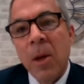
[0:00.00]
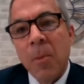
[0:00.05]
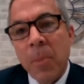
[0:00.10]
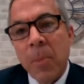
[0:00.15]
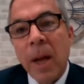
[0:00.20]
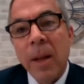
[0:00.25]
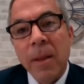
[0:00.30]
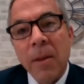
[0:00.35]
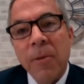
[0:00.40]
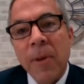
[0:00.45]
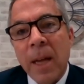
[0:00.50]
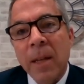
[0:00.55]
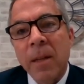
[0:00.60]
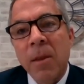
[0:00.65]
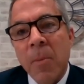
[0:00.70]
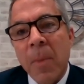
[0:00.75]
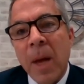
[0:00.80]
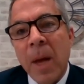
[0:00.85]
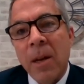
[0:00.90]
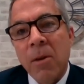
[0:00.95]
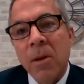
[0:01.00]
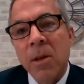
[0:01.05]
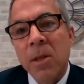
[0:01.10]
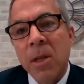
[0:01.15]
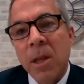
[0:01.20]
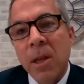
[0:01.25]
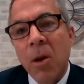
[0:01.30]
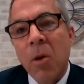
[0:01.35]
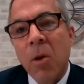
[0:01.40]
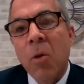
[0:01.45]
But the fact of the matter is
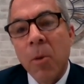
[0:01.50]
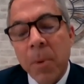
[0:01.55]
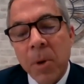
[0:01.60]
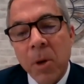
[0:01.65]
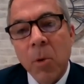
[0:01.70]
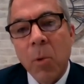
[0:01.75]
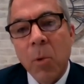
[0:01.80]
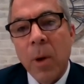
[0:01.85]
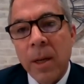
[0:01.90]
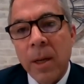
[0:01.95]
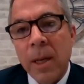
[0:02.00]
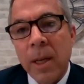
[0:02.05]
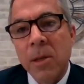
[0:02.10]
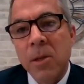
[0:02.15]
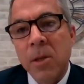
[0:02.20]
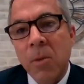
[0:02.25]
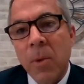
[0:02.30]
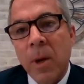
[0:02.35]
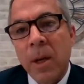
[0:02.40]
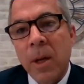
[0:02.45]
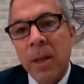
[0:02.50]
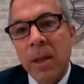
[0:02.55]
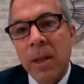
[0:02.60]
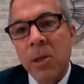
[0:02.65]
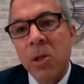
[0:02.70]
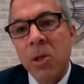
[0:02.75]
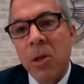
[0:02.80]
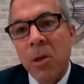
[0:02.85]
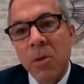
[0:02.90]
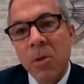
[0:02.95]
that the orbital welding is the welding
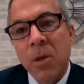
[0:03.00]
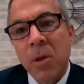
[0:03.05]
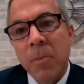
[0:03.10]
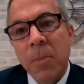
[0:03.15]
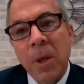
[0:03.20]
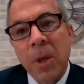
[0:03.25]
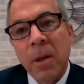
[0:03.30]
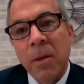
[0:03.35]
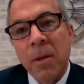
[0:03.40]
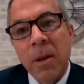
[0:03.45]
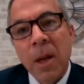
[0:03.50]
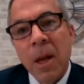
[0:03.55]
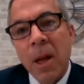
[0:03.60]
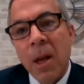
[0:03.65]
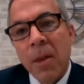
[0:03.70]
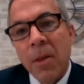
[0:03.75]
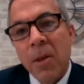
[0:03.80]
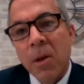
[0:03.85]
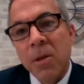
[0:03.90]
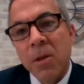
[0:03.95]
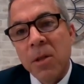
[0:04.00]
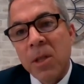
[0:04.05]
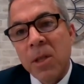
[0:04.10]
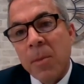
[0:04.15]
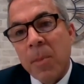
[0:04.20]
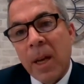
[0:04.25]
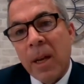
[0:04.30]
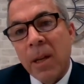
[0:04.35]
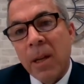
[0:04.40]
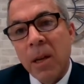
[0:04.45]
that's used to build those
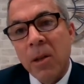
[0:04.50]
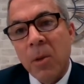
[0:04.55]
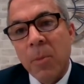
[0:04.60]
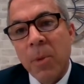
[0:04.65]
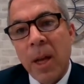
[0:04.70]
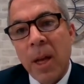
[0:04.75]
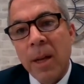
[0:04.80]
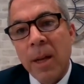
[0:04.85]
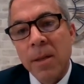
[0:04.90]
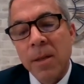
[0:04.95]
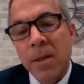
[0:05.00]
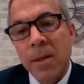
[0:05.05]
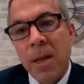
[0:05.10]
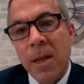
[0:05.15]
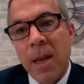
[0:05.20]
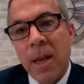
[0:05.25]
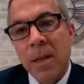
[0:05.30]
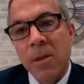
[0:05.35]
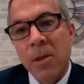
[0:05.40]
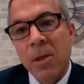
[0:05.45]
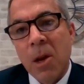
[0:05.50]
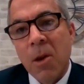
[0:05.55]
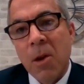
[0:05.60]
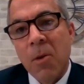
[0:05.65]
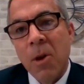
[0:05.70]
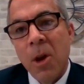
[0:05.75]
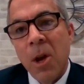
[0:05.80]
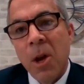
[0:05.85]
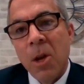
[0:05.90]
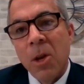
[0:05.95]
semiconductor plants. And
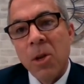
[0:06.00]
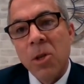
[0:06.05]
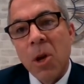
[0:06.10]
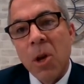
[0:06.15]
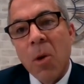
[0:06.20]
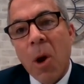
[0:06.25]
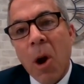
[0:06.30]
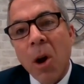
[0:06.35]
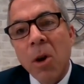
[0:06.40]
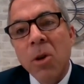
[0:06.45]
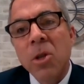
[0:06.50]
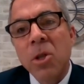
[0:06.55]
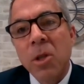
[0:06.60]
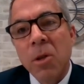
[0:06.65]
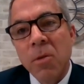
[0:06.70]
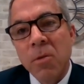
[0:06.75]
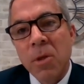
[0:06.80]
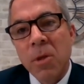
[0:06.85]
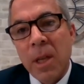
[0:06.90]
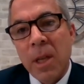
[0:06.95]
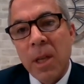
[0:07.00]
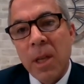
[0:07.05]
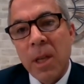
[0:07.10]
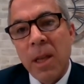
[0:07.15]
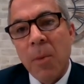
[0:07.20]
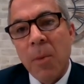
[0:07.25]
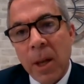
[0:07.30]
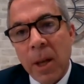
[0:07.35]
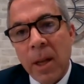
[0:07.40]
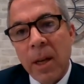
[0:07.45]
so our students then the
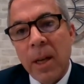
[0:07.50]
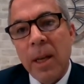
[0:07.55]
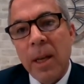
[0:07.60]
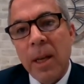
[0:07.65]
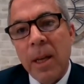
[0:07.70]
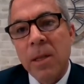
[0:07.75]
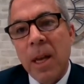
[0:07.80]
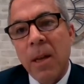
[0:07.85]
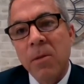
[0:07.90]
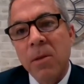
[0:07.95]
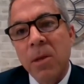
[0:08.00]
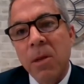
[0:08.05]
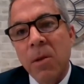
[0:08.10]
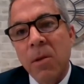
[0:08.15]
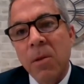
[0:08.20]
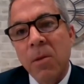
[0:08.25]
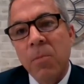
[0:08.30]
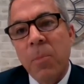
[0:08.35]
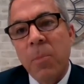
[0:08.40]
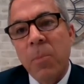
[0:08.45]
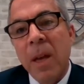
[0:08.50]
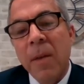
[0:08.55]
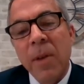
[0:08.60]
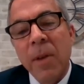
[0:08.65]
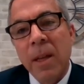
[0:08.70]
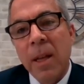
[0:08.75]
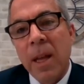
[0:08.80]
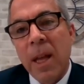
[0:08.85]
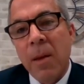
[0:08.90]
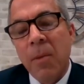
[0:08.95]
ability to
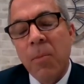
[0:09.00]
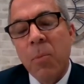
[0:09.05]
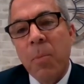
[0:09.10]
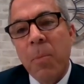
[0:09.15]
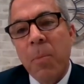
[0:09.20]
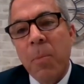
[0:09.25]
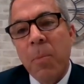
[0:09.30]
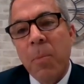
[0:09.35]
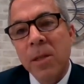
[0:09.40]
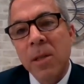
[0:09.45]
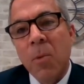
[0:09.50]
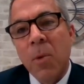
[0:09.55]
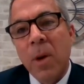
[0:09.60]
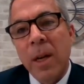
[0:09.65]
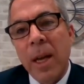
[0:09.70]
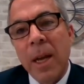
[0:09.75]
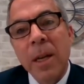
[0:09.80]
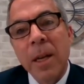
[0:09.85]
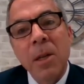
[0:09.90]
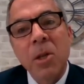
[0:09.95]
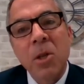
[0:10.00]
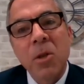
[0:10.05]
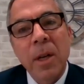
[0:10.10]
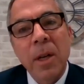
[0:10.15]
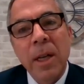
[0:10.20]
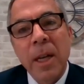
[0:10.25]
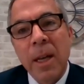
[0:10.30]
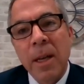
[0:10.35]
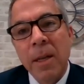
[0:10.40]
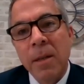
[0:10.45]
pivot based on what industry
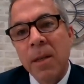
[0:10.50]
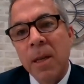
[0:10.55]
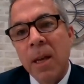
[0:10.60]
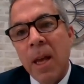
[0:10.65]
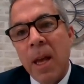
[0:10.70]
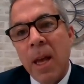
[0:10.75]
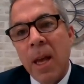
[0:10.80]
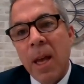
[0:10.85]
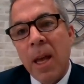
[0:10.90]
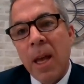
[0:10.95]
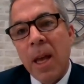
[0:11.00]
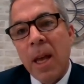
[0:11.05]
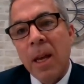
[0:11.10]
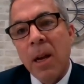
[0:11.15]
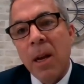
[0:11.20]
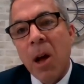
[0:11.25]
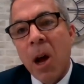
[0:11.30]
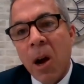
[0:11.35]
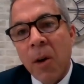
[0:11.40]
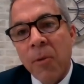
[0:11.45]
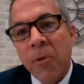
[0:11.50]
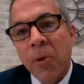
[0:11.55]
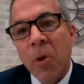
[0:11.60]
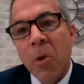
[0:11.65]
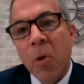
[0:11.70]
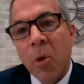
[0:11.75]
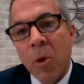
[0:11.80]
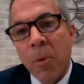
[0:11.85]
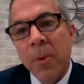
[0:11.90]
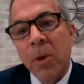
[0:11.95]
needs and offer
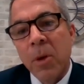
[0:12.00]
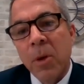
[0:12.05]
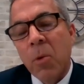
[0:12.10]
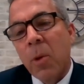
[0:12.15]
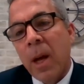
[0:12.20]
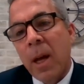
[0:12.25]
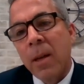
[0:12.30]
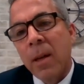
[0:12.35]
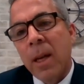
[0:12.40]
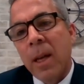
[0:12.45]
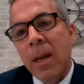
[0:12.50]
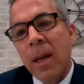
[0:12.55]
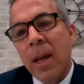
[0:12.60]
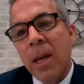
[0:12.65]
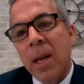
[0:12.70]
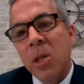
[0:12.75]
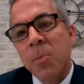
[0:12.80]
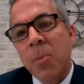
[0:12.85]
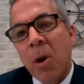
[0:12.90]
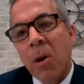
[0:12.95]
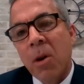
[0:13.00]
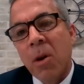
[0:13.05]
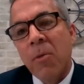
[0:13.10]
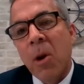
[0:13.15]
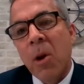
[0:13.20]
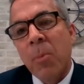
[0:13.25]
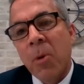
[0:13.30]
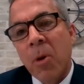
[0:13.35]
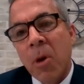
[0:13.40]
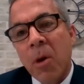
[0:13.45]
orbital welding as part of
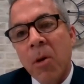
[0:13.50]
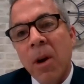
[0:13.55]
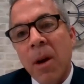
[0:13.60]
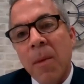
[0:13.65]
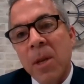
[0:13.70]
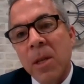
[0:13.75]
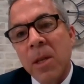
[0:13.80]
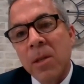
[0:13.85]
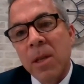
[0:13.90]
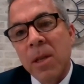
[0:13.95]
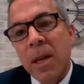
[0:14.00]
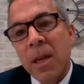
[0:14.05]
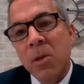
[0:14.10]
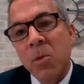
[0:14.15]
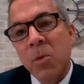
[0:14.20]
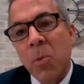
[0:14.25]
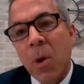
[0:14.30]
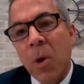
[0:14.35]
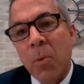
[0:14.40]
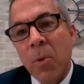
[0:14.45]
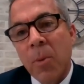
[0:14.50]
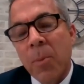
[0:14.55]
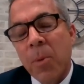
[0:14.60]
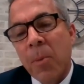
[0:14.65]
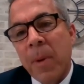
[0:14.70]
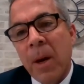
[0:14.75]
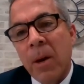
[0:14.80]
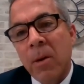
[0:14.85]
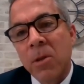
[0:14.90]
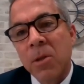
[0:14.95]
our program is what we're
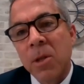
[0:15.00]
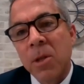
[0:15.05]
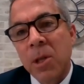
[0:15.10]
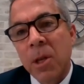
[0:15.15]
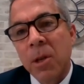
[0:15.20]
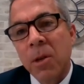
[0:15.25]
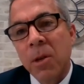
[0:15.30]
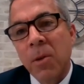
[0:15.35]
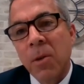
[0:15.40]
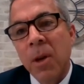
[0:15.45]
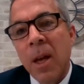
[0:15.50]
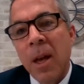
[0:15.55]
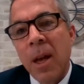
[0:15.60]
prepared to do.